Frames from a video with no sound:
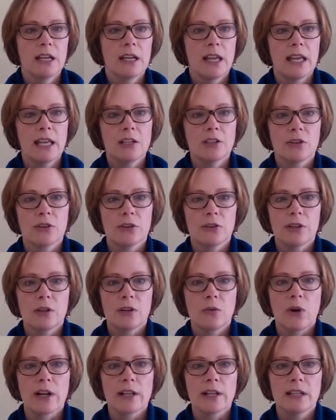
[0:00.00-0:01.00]

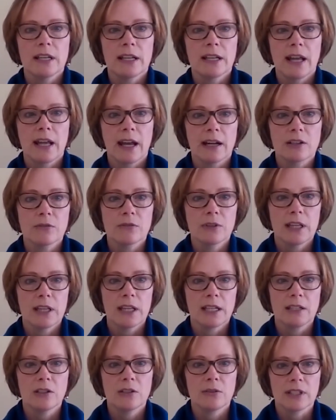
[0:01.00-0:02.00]
H31, an act
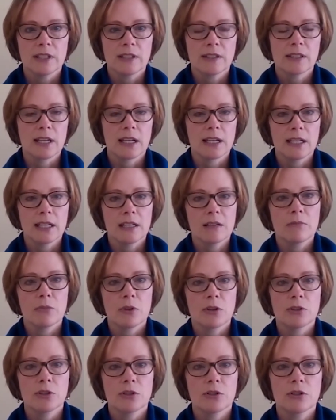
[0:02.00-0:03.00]
relating to extending
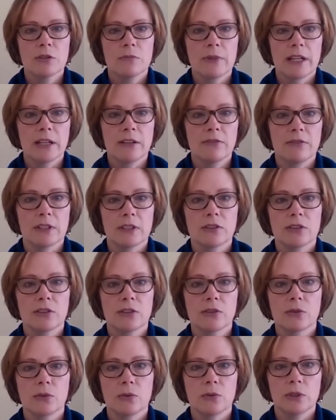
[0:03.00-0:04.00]
merger benefits to
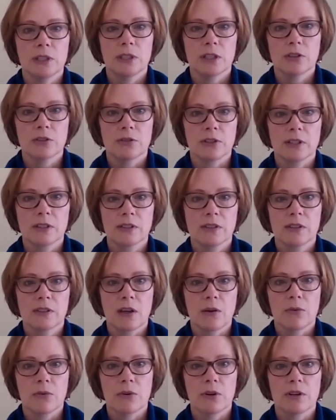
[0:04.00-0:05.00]
school districts
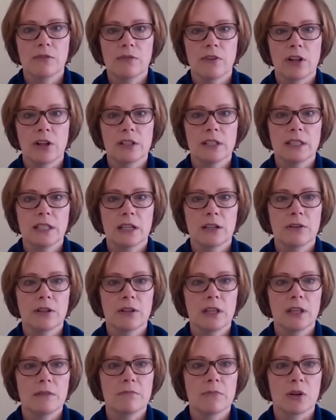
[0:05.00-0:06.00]
that were
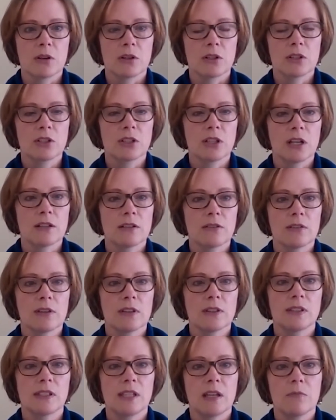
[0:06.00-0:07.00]
involuntarily merged under the
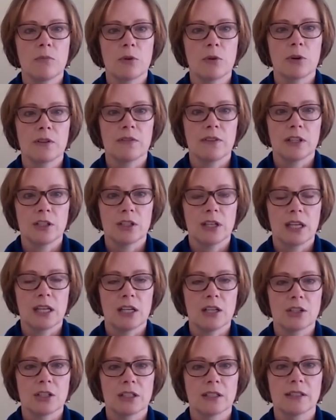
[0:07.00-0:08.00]
State Board of
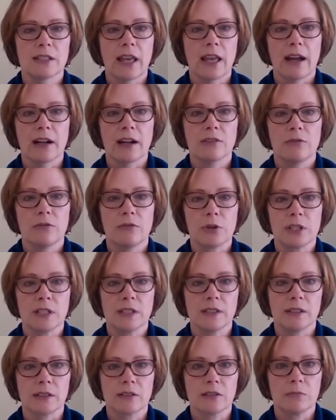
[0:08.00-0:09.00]
Education's Act
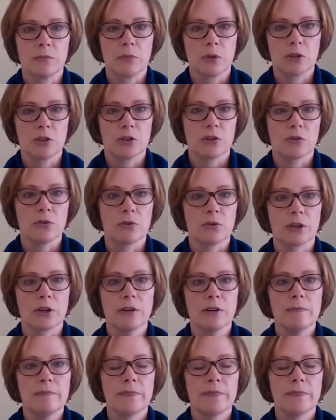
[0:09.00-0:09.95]
46 merger order.